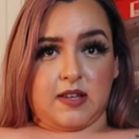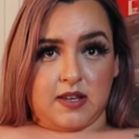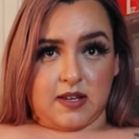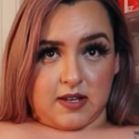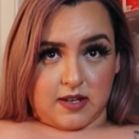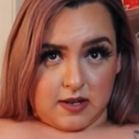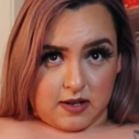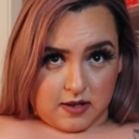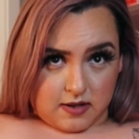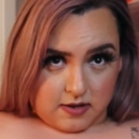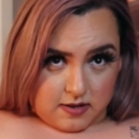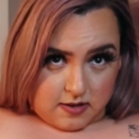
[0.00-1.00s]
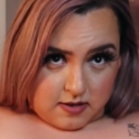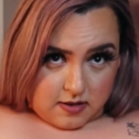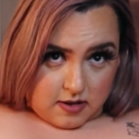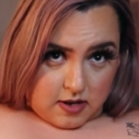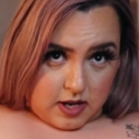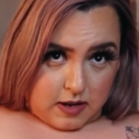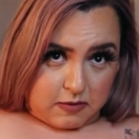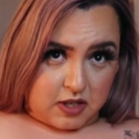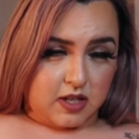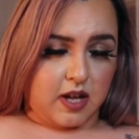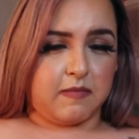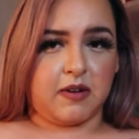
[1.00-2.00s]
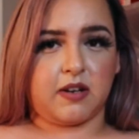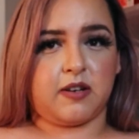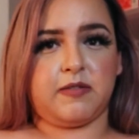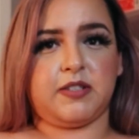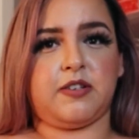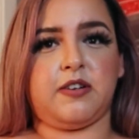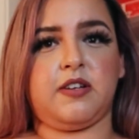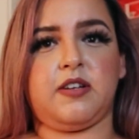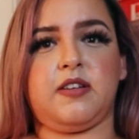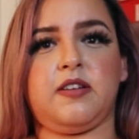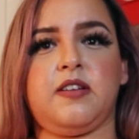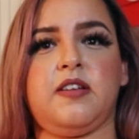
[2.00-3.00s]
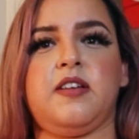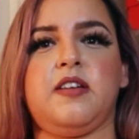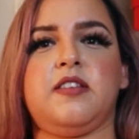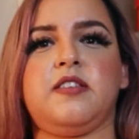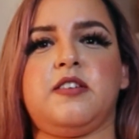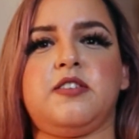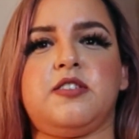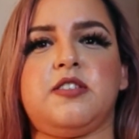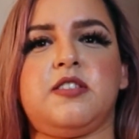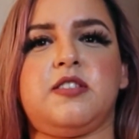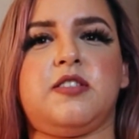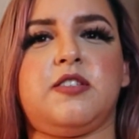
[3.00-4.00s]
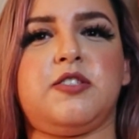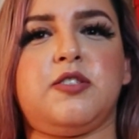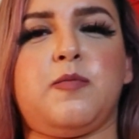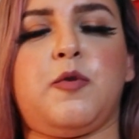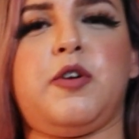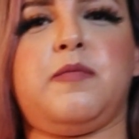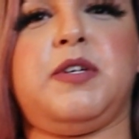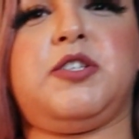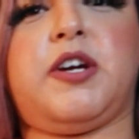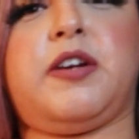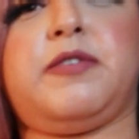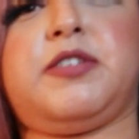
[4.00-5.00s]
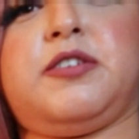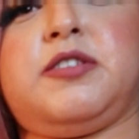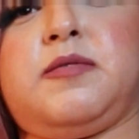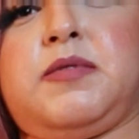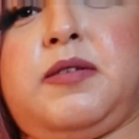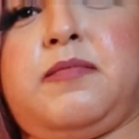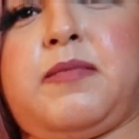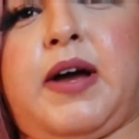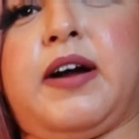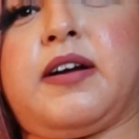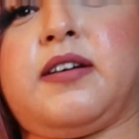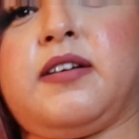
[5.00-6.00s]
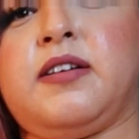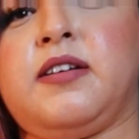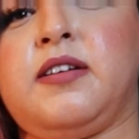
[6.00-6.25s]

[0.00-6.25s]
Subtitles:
And I'm not gonna return it. There's no point in me trying to return something back.